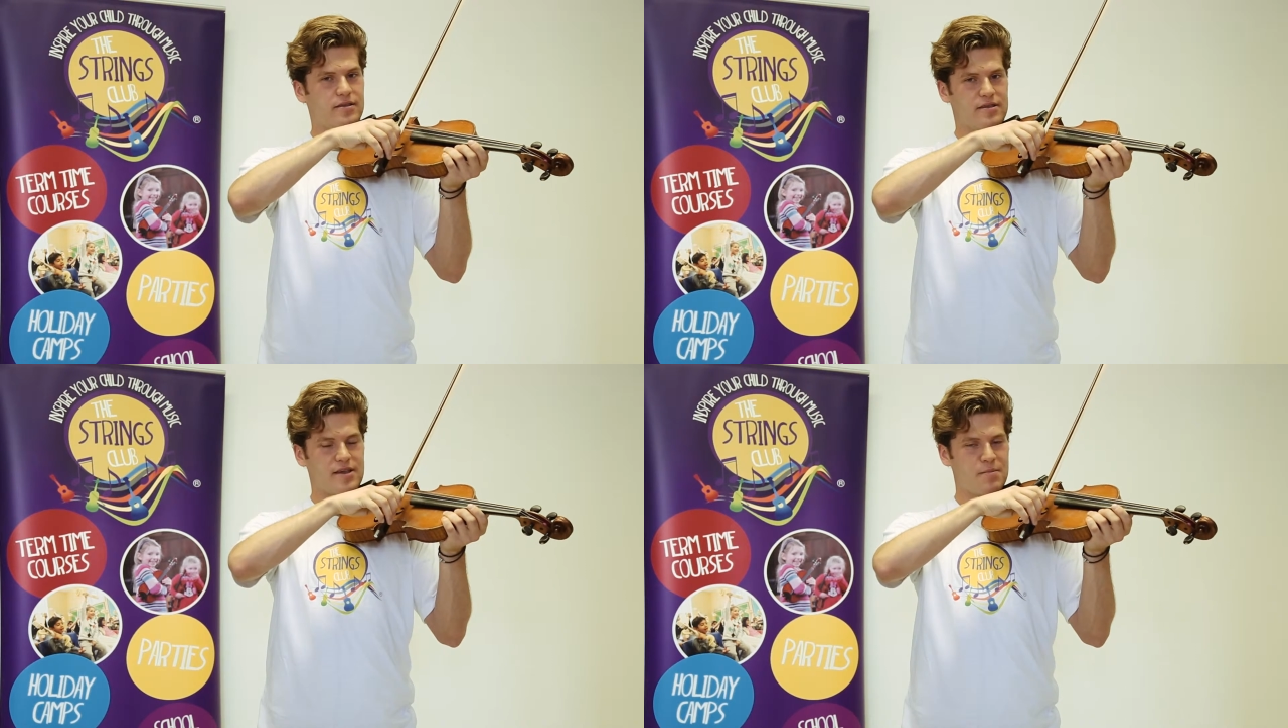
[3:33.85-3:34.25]

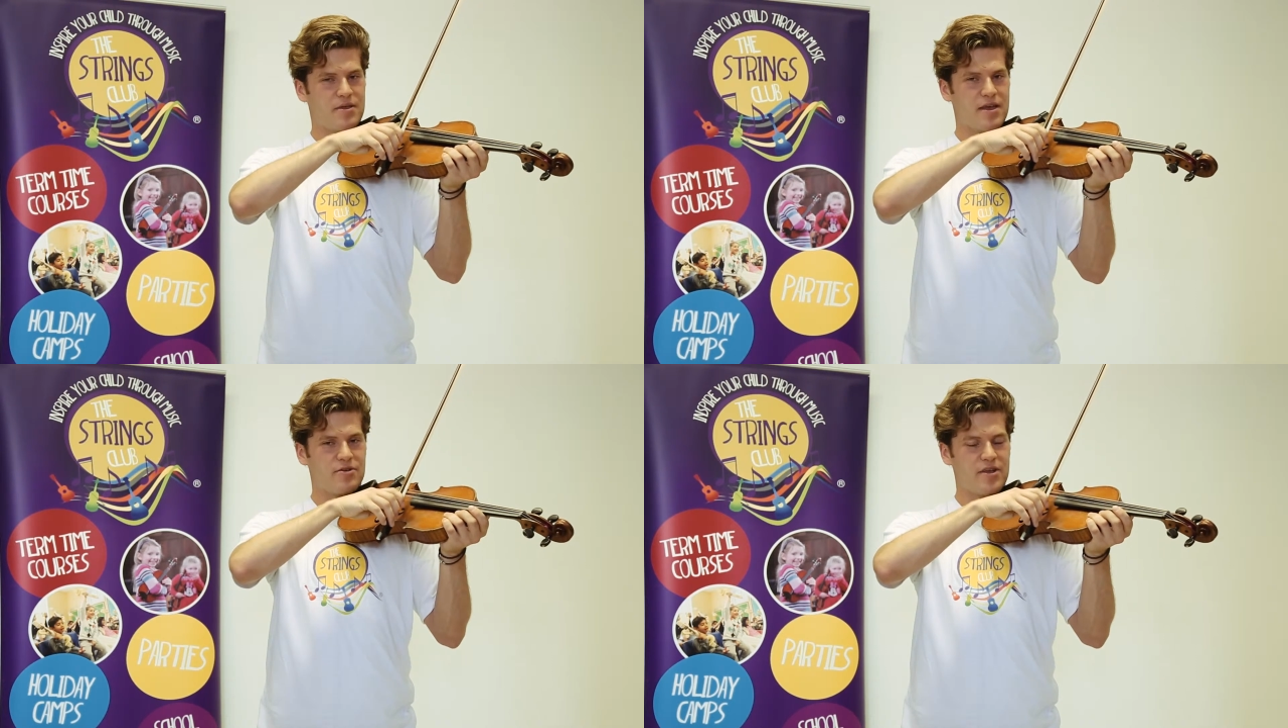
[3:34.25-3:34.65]
The same
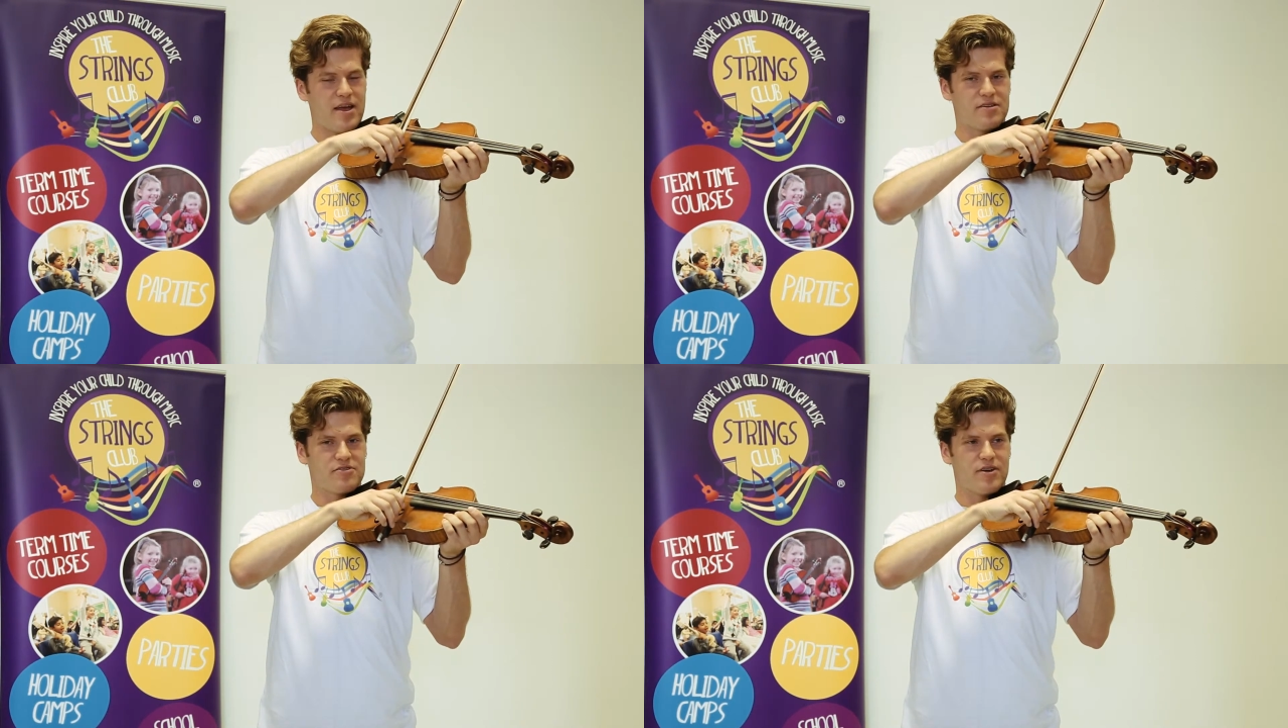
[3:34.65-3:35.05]
thing on the
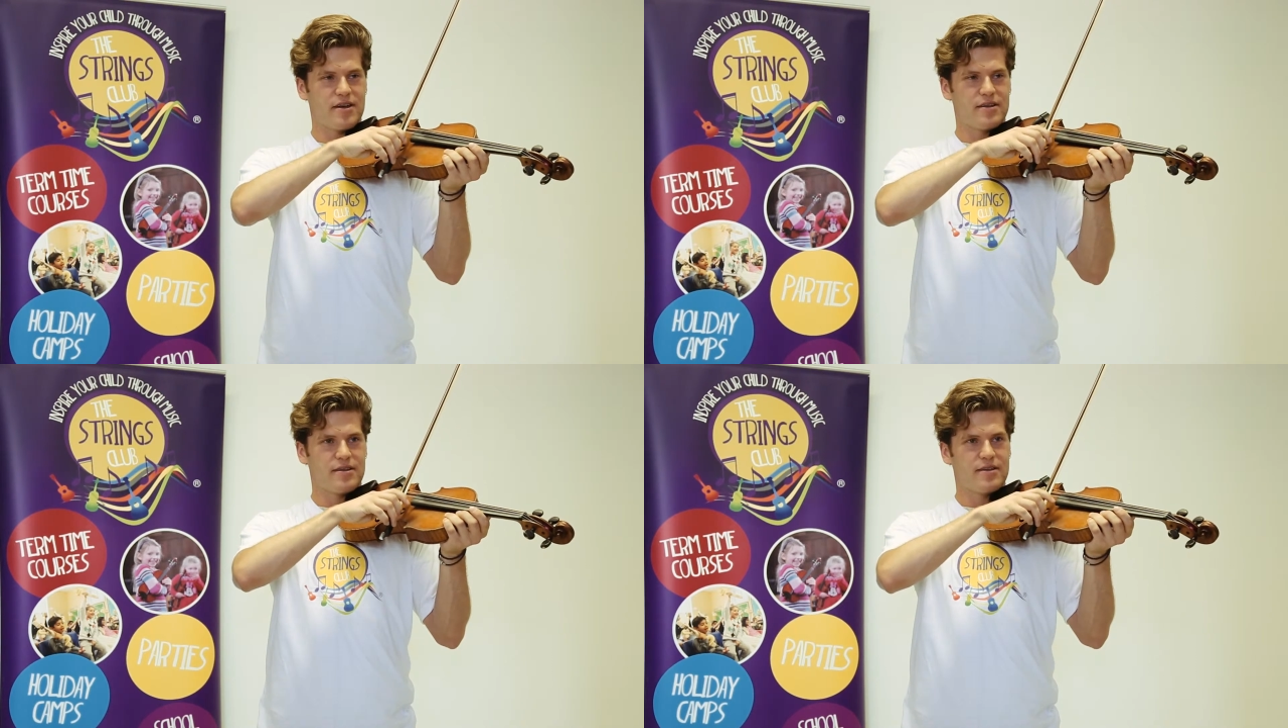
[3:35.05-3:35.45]
A
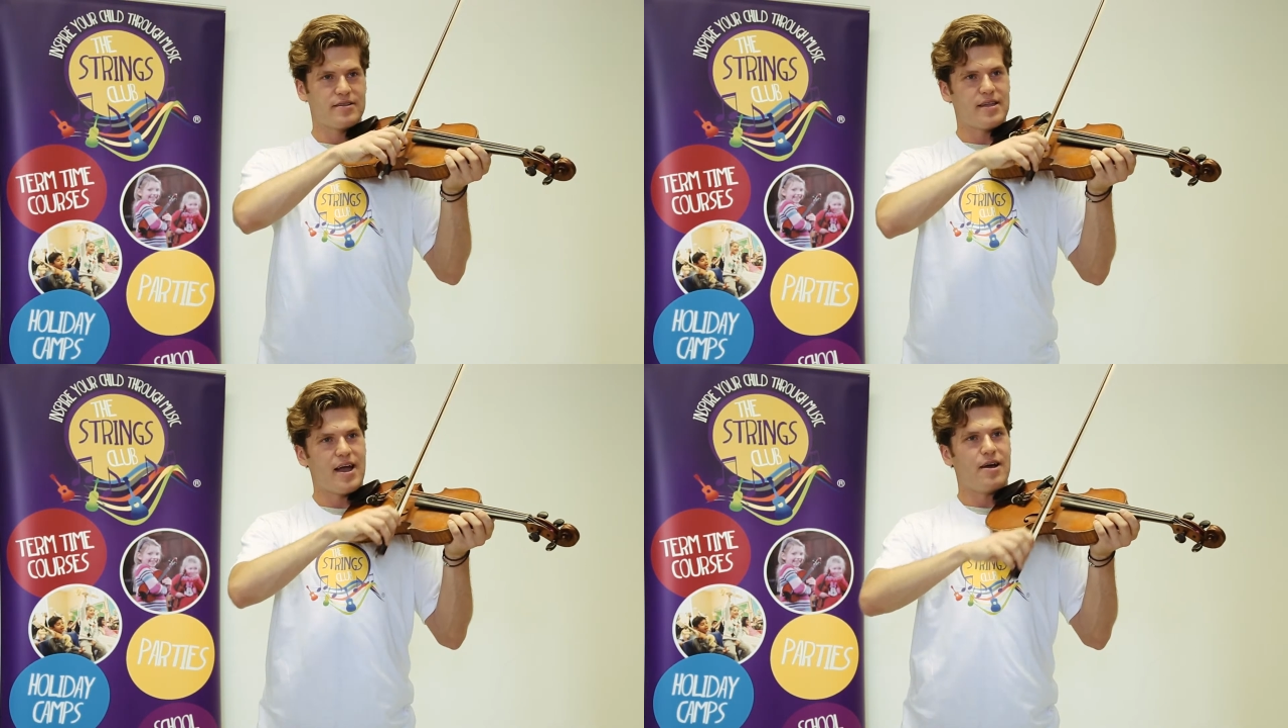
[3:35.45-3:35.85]
string.
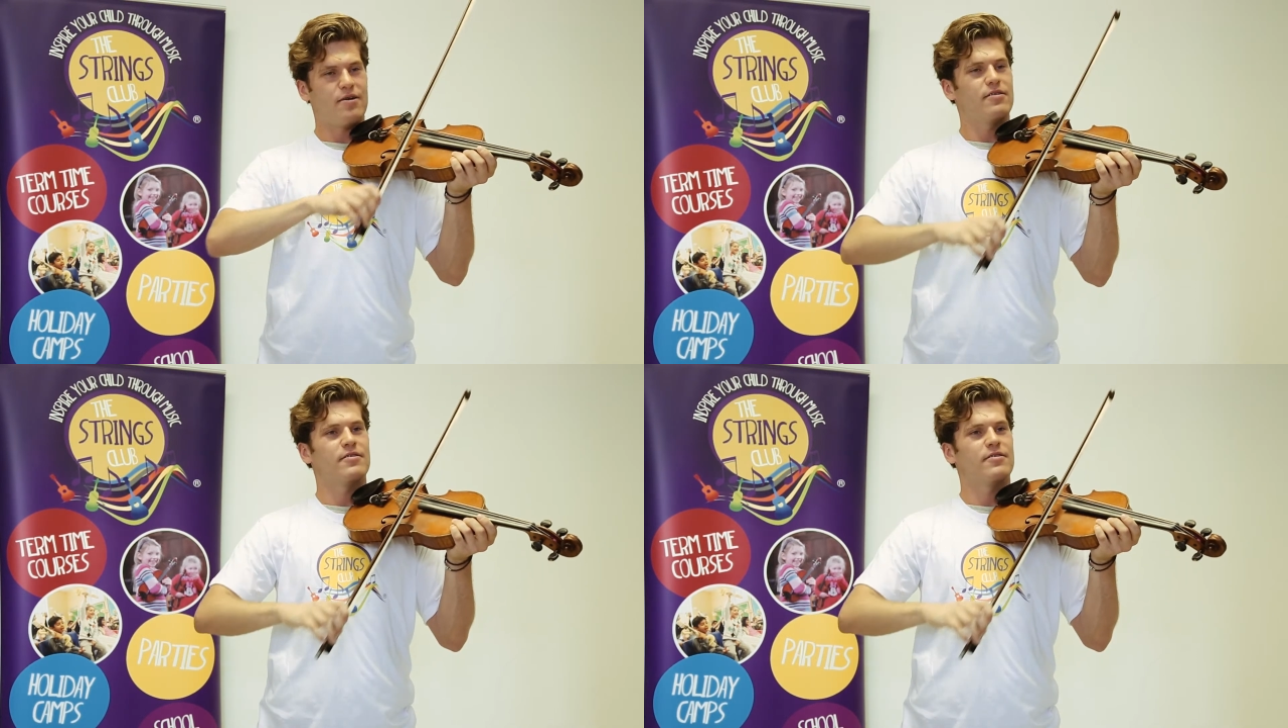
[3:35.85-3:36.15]
Down.